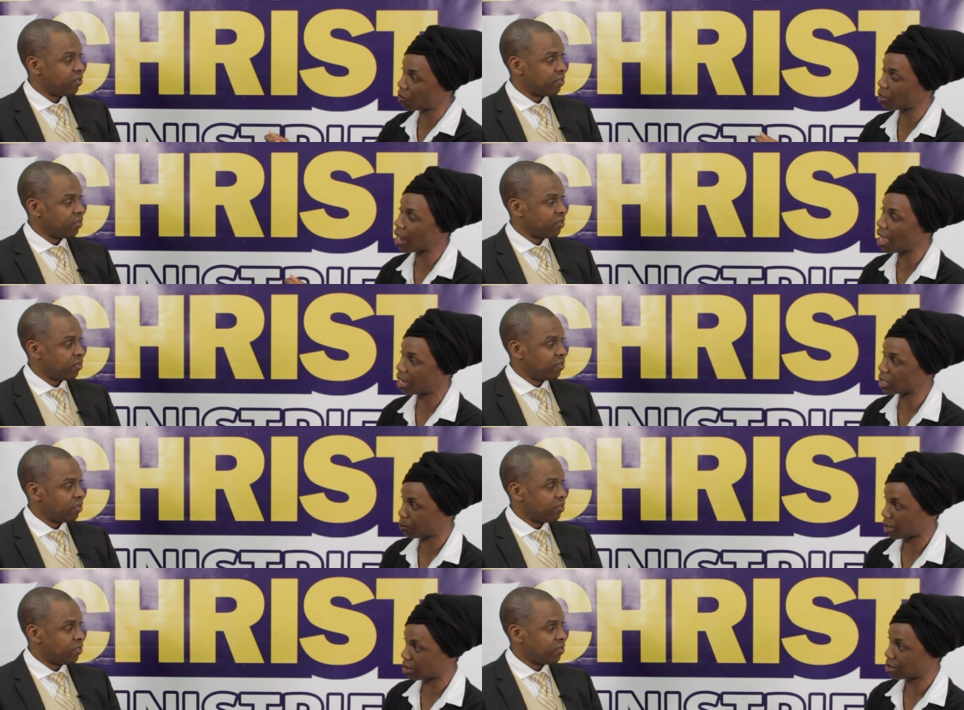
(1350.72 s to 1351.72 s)
Speaker 1: different
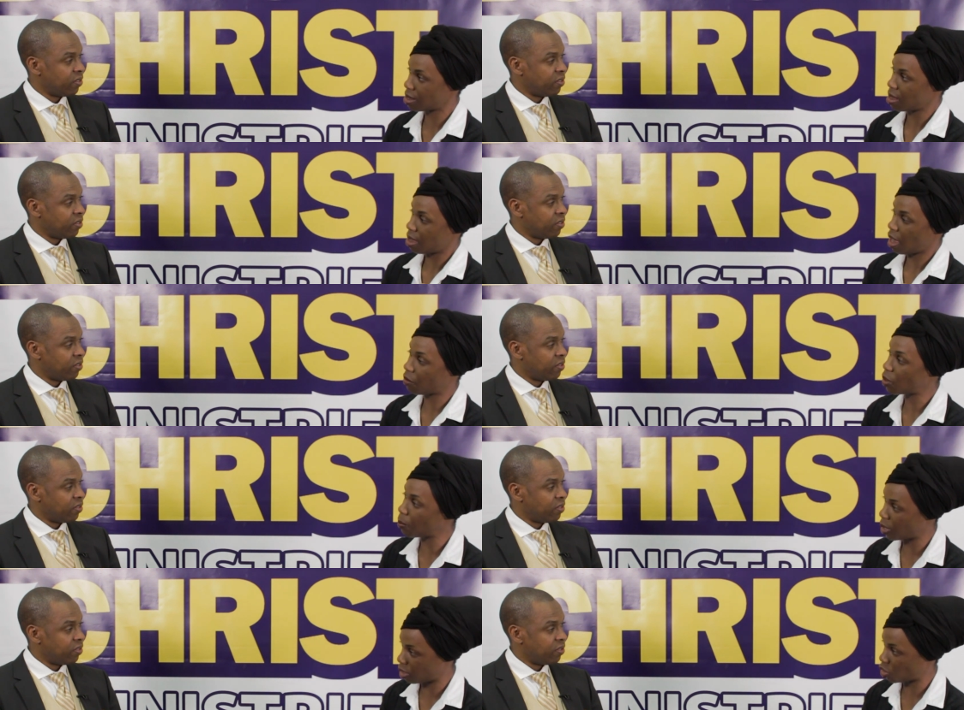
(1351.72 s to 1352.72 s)
aspects of the
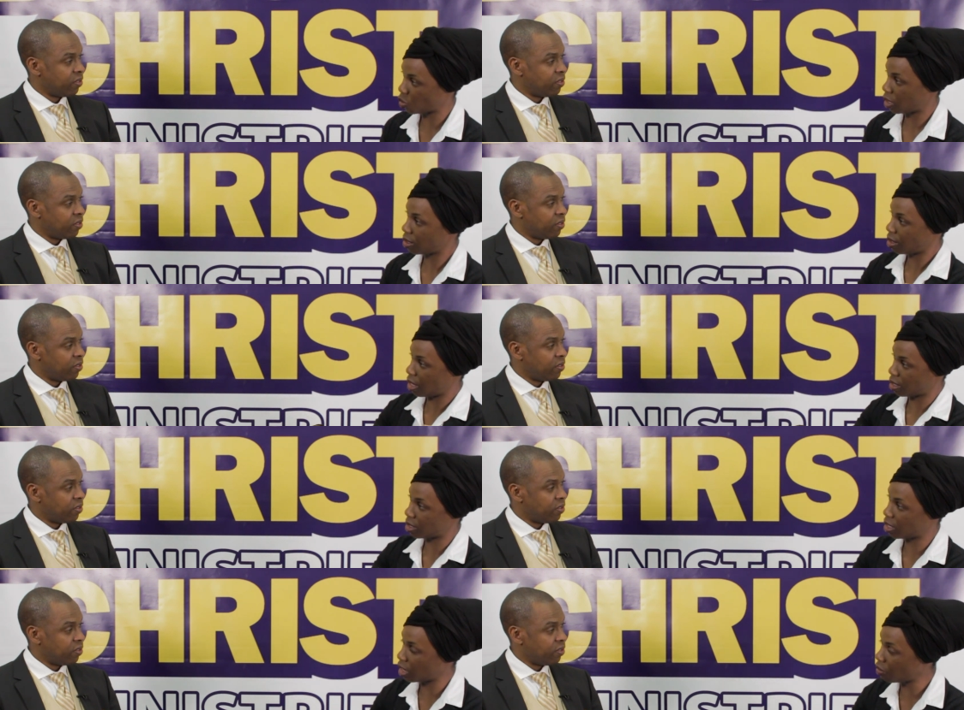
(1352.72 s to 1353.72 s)
ministry?
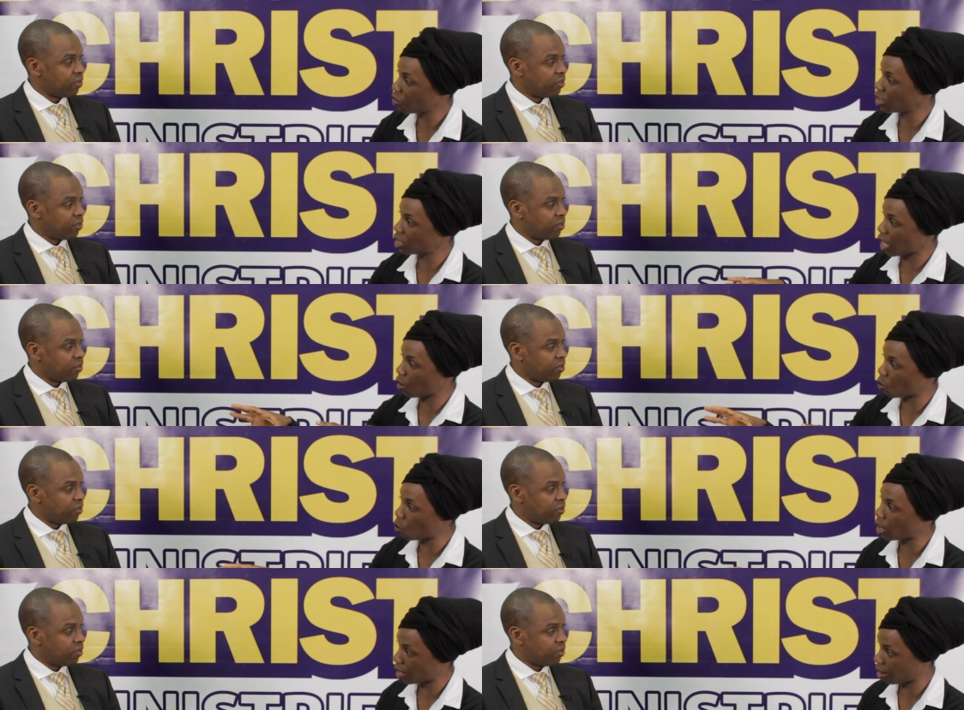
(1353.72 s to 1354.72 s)
It's deliverance
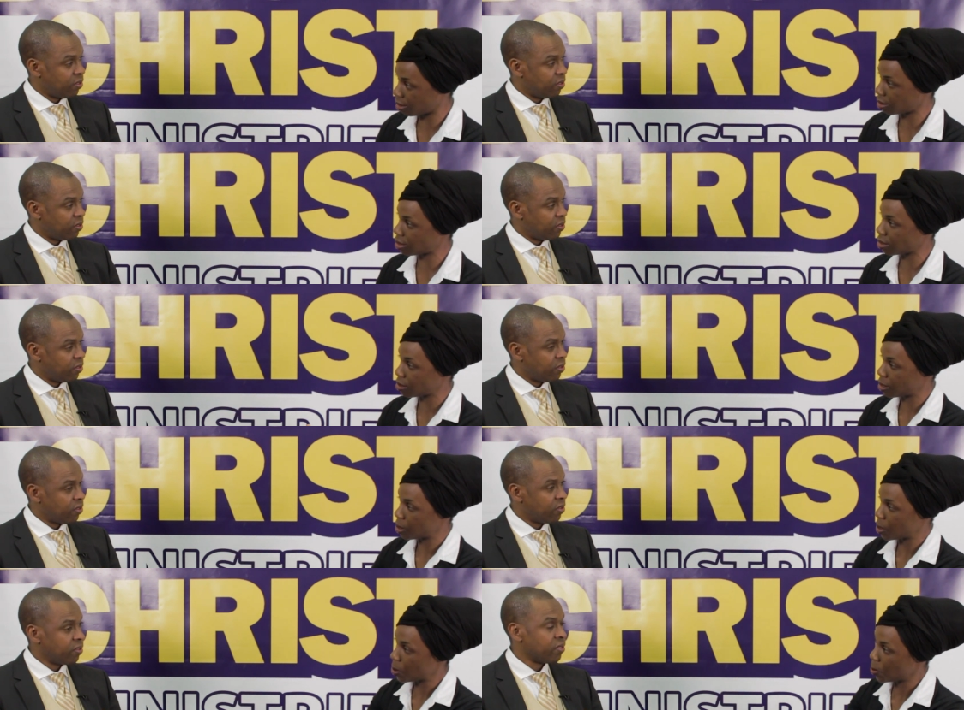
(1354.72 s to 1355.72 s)
and what else?
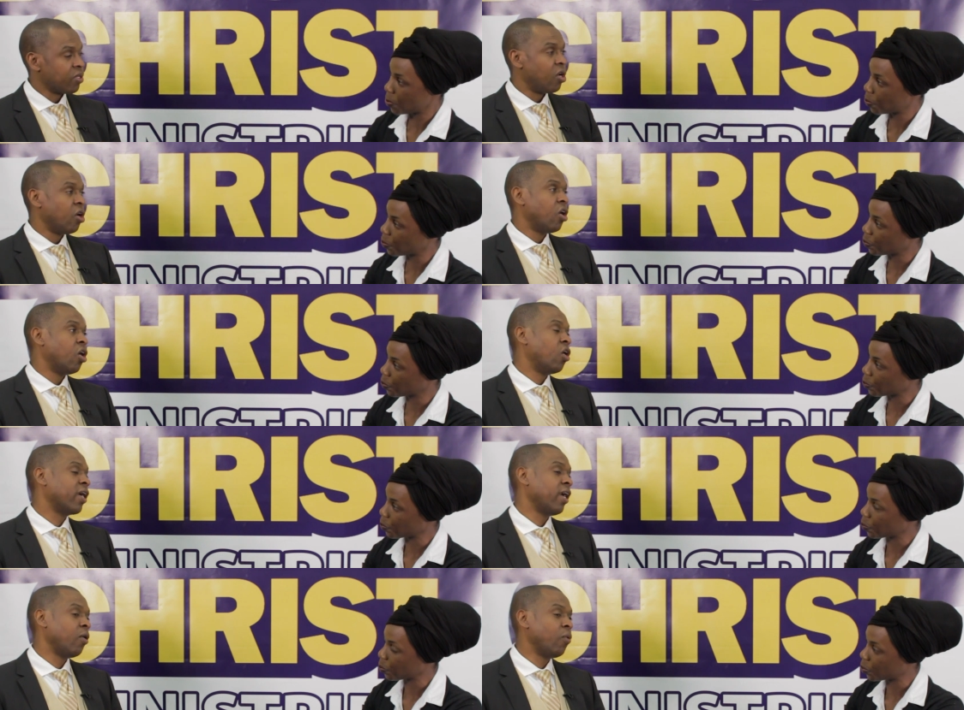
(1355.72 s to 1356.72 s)

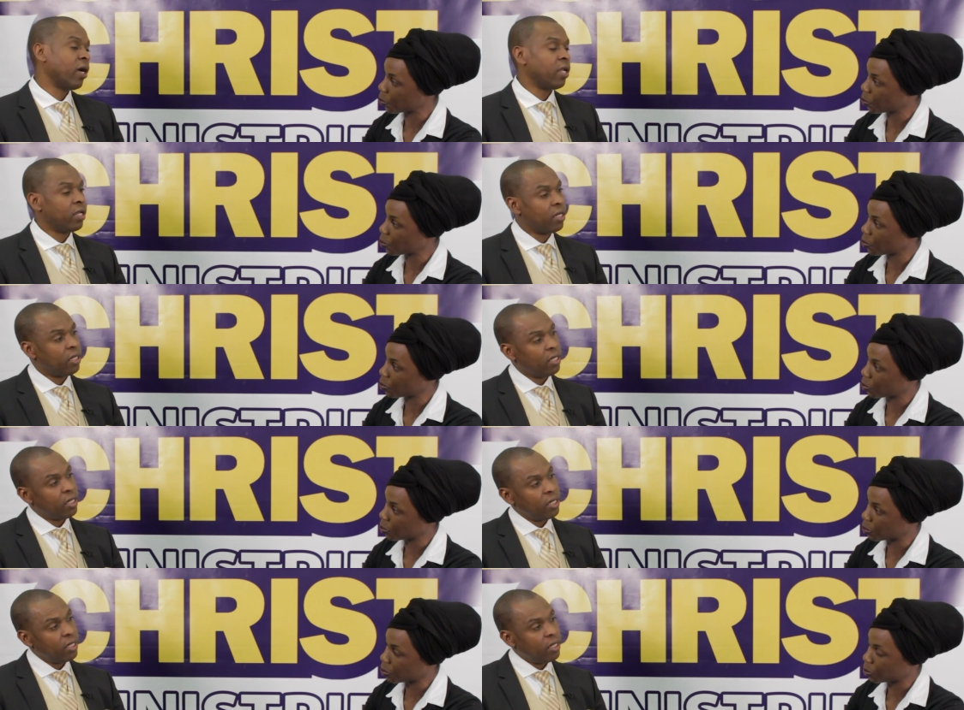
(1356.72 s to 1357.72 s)
Speaker 2: Okay, well,
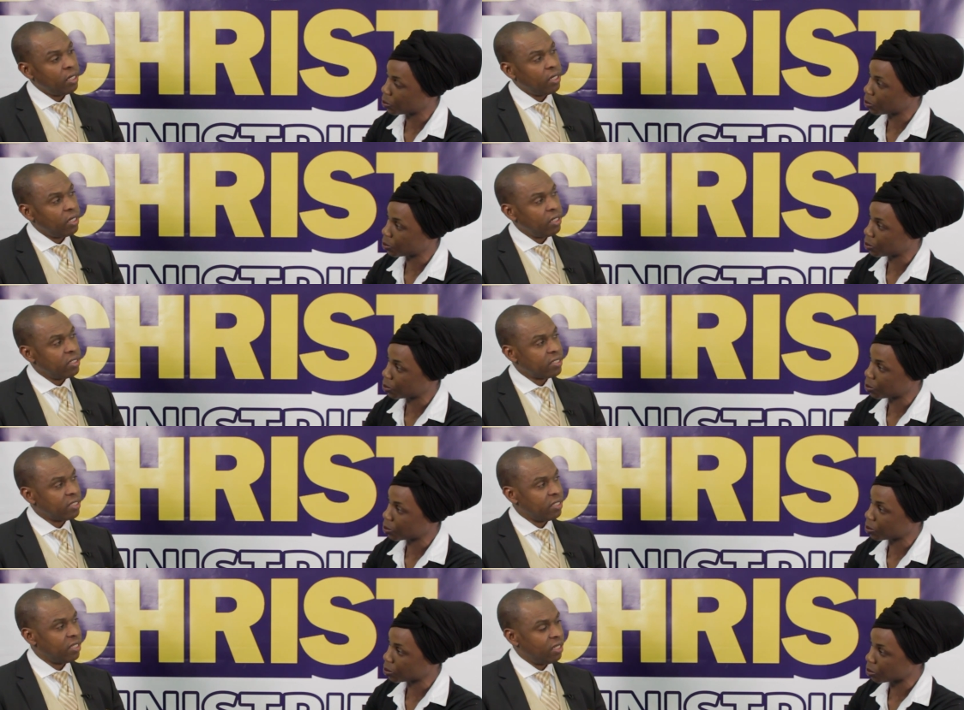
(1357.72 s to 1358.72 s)
you
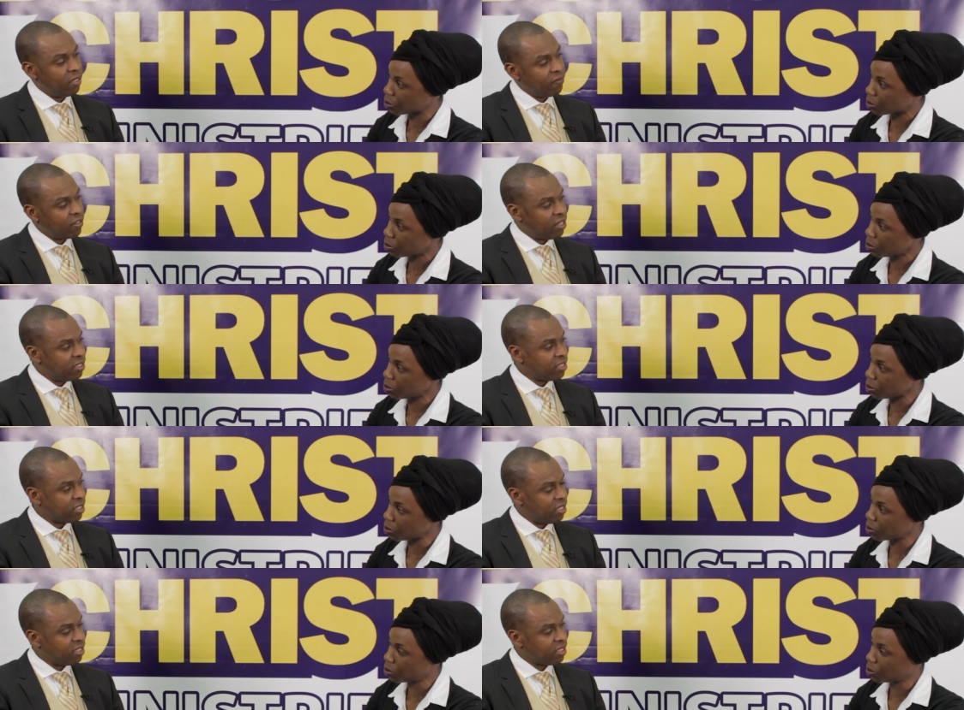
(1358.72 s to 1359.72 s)
see,
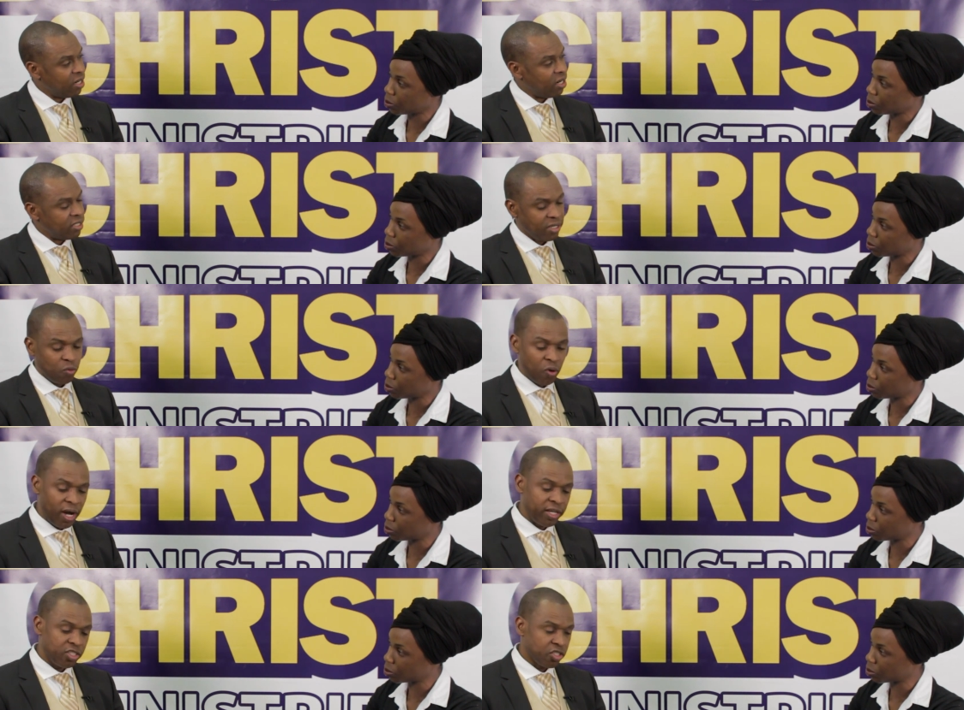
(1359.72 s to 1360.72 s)
deliverance is a, is a
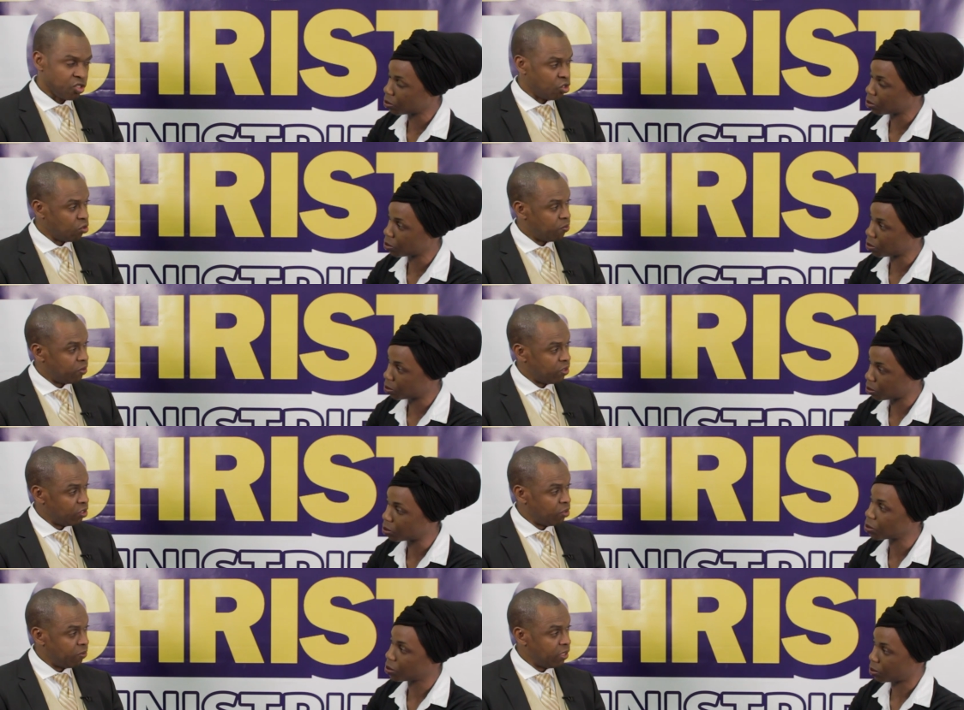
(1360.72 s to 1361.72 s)
wide scope,
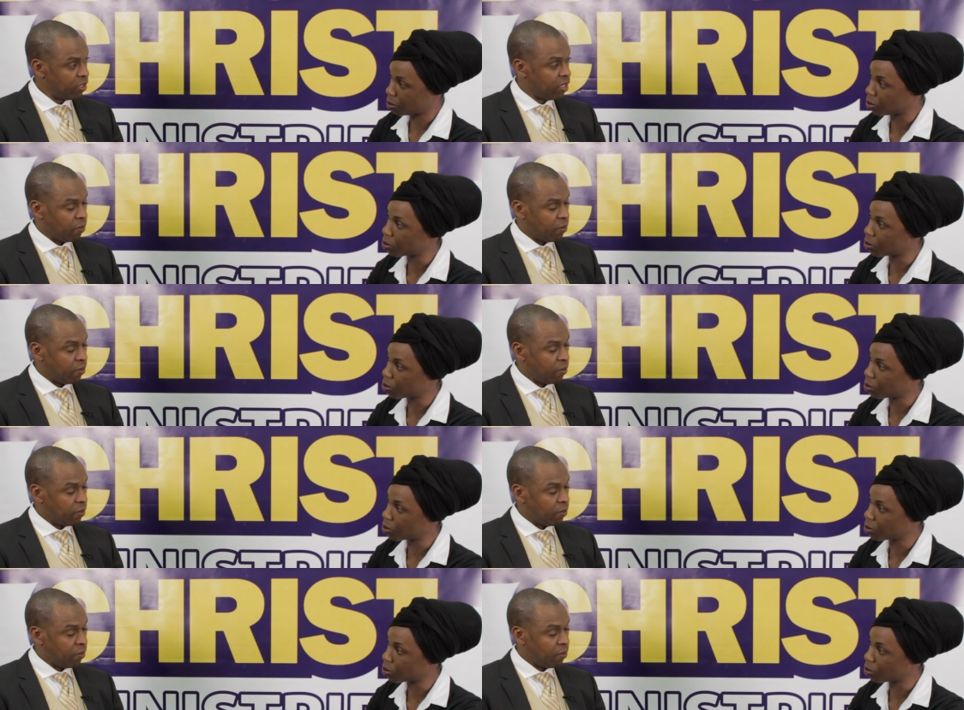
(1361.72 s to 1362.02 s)
you know what I mean?